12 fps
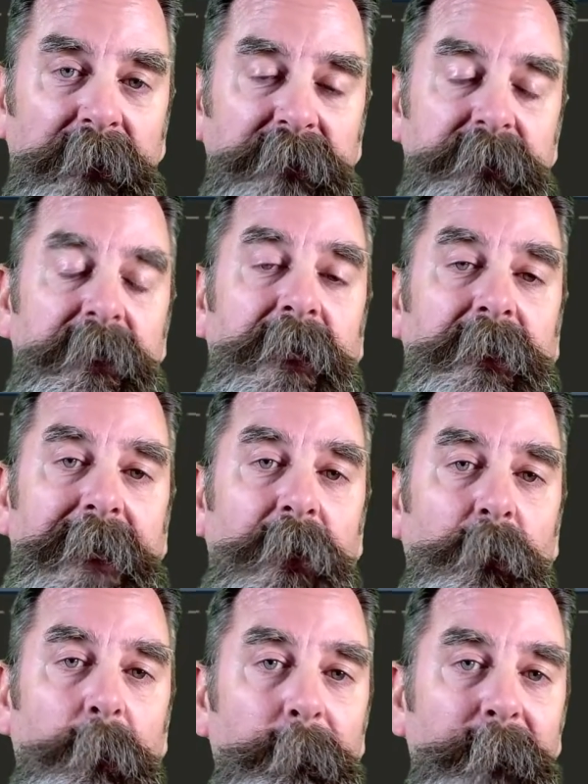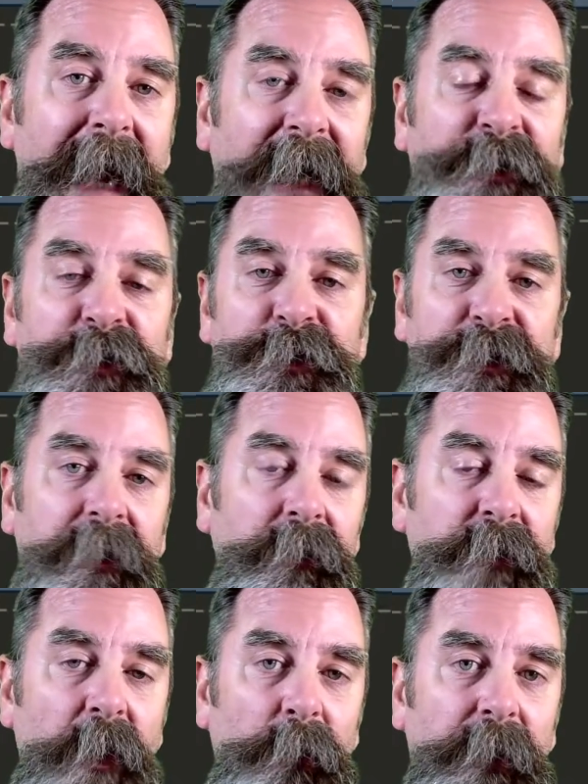They allow batch
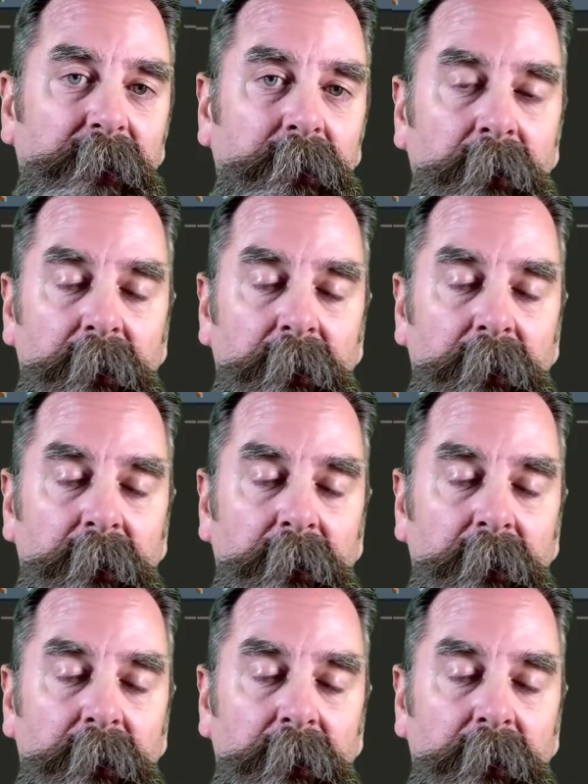geocoding,